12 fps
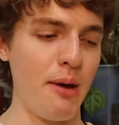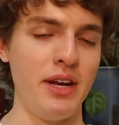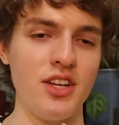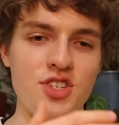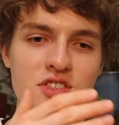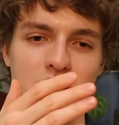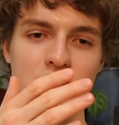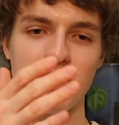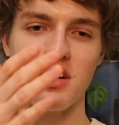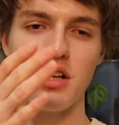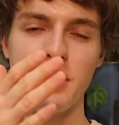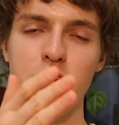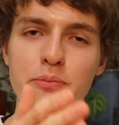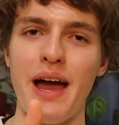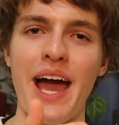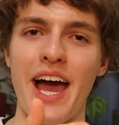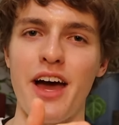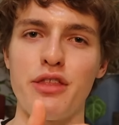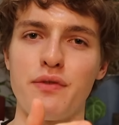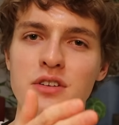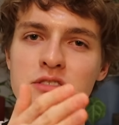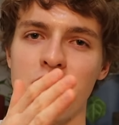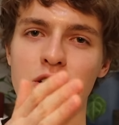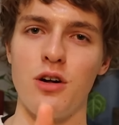I mean, it's just a, it's a clear path for a
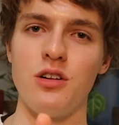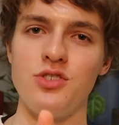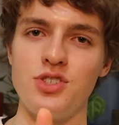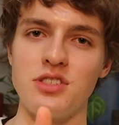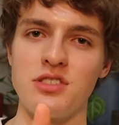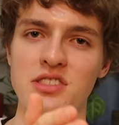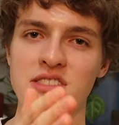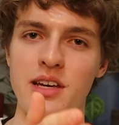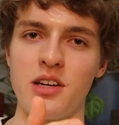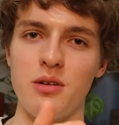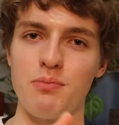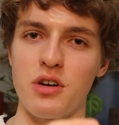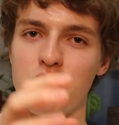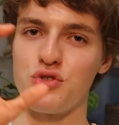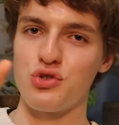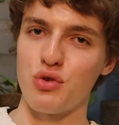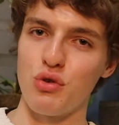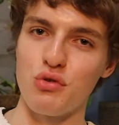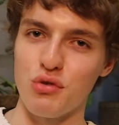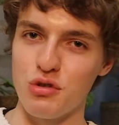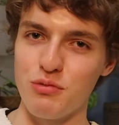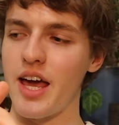psychologist to set up a control group,